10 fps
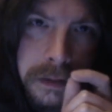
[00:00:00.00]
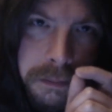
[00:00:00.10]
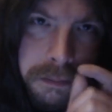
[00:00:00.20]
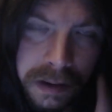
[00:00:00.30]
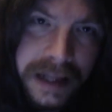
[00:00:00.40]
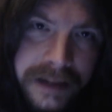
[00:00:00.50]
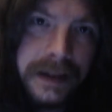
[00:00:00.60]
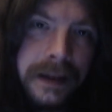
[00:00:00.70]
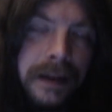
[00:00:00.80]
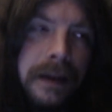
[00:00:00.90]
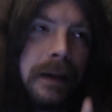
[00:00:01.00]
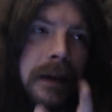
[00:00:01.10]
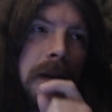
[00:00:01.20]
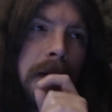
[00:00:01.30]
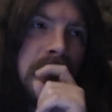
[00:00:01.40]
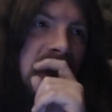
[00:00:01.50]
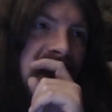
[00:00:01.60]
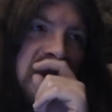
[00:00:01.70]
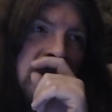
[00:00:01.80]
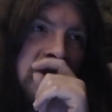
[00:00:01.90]
plastic,
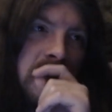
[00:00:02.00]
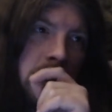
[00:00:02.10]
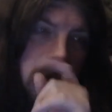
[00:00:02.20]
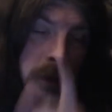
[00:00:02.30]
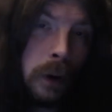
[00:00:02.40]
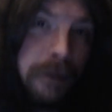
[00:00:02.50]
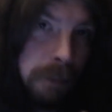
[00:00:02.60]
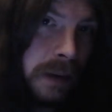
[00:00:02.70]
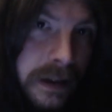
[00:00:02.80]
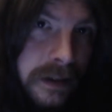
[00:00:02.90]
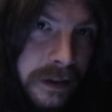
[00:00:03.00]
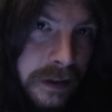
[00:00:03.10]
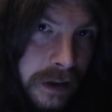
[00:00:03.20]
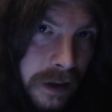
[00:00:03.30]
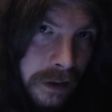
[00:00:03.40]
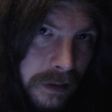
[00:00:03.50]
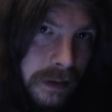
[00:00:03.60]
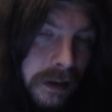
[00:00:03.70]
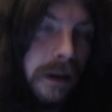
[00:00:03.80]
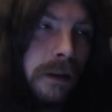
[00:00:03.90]
soft plastic, not,
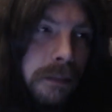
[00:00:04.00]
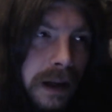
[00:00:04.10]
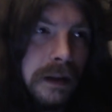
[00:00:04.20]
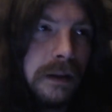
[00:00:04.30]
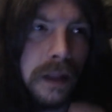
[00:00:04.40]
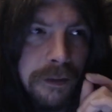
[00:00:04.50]
you know,